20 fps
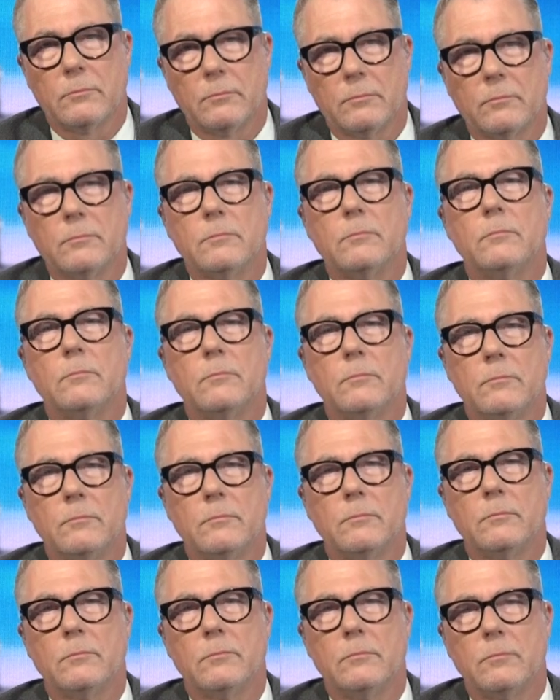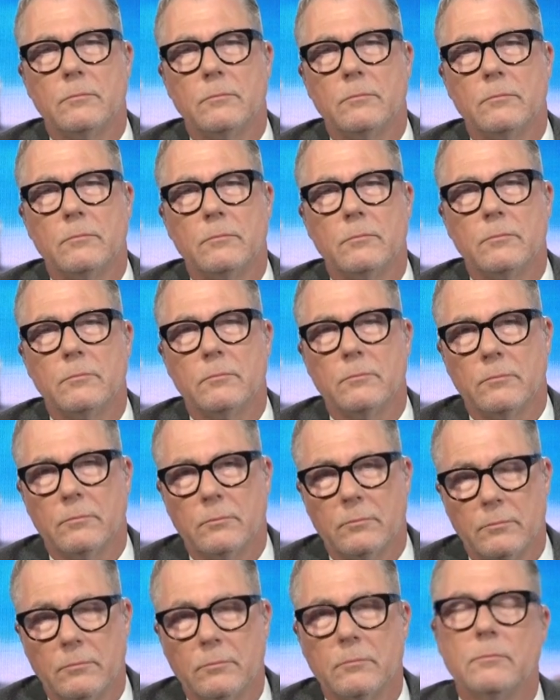
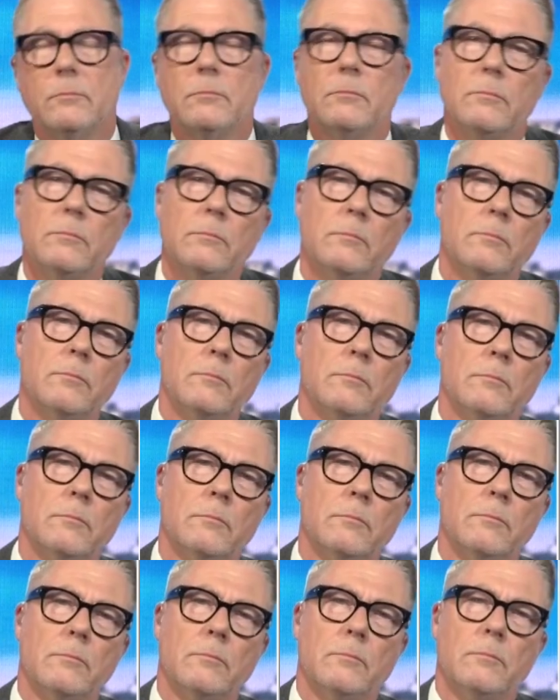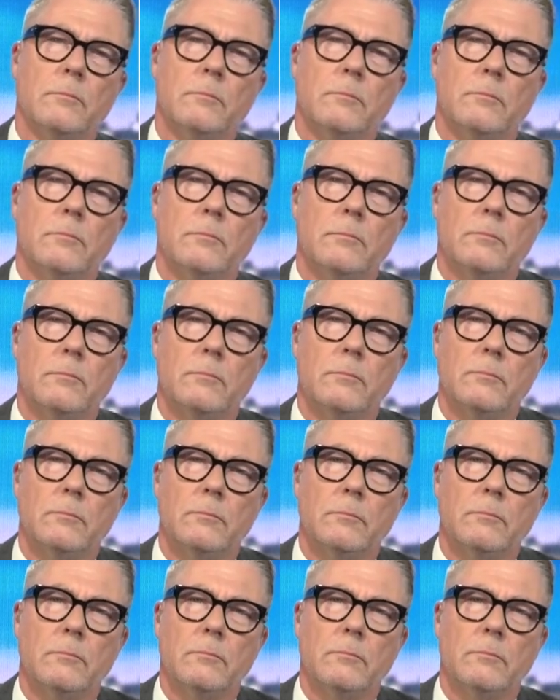
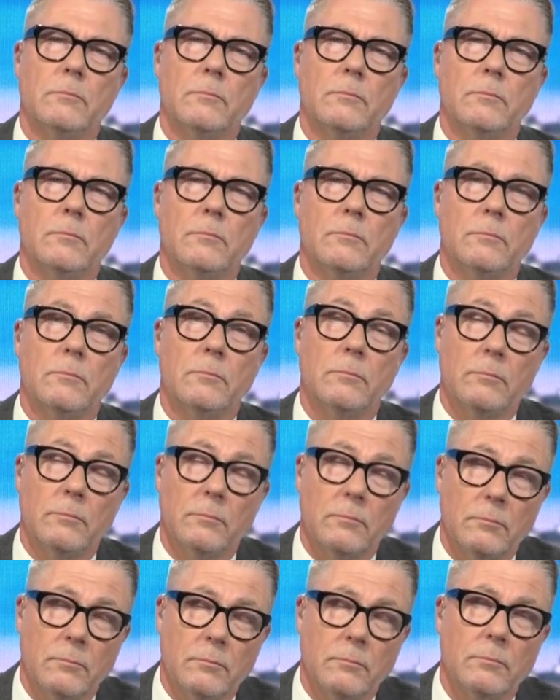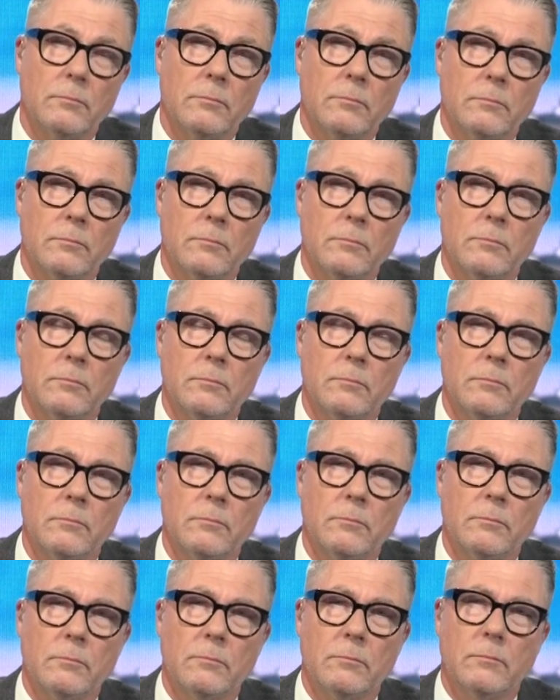
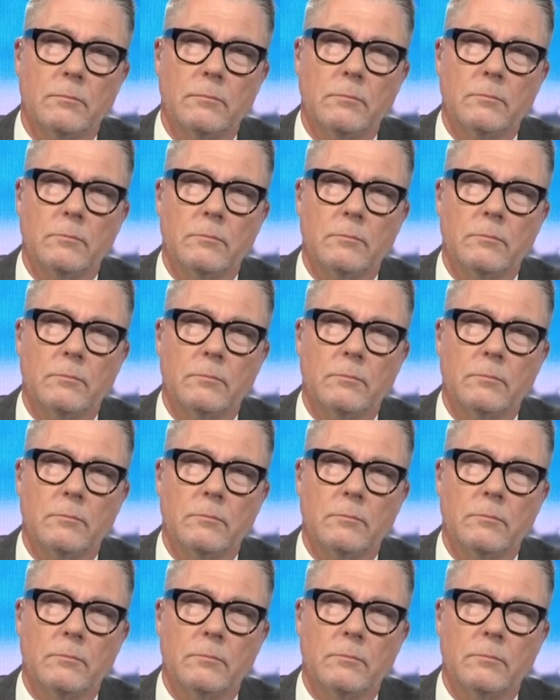This person isn't speaking.